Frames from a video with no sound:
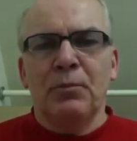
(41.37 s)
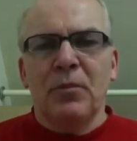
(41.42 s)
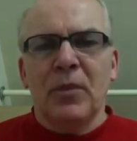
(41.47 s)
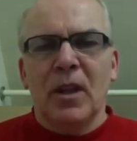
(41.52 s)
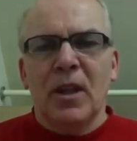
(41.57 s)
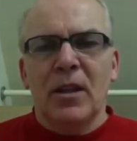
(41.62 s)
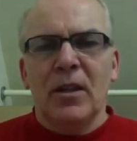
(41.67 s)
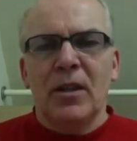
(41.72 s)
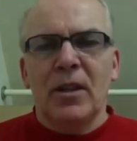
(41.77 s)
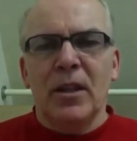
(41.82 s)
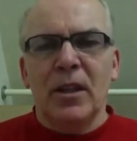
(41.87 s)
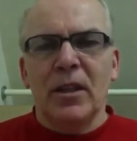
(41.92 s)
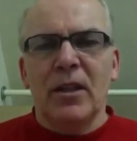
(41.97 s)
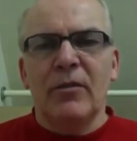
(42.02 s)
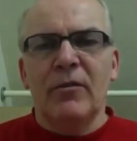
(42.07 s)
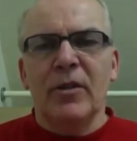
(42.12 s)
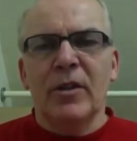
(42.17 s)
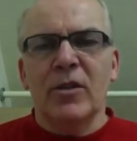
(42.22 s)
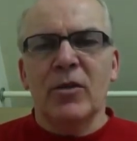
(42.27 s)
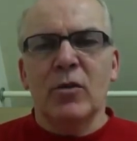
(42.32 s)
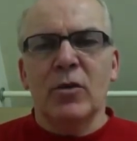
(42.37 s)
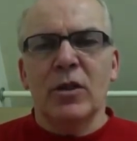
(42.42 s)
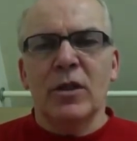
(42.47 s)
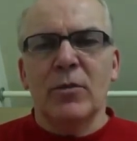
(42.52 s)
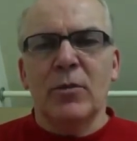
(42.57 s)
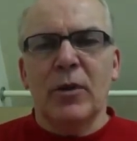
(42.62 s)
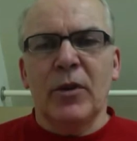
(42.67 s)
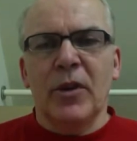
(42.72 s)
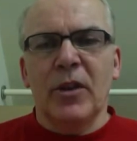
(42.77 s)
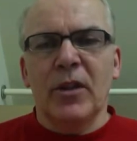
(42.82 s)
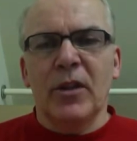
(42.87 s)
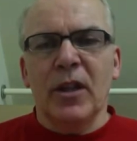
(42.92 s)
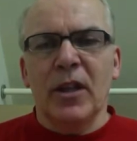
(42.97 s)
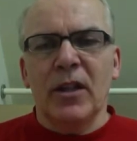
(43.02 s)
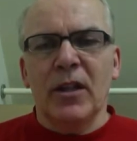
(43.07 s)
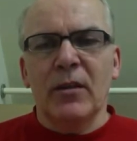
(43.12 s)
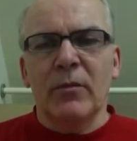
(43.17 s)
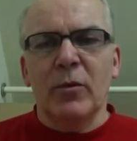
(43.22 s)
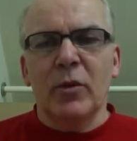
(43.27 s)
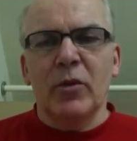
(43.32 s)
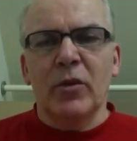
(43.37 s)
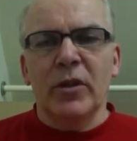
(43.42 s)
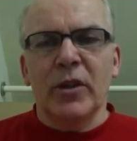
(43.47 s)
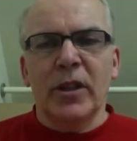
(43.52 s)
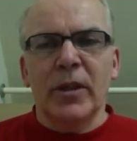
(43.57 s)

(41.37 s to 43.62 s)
the individuals within that community.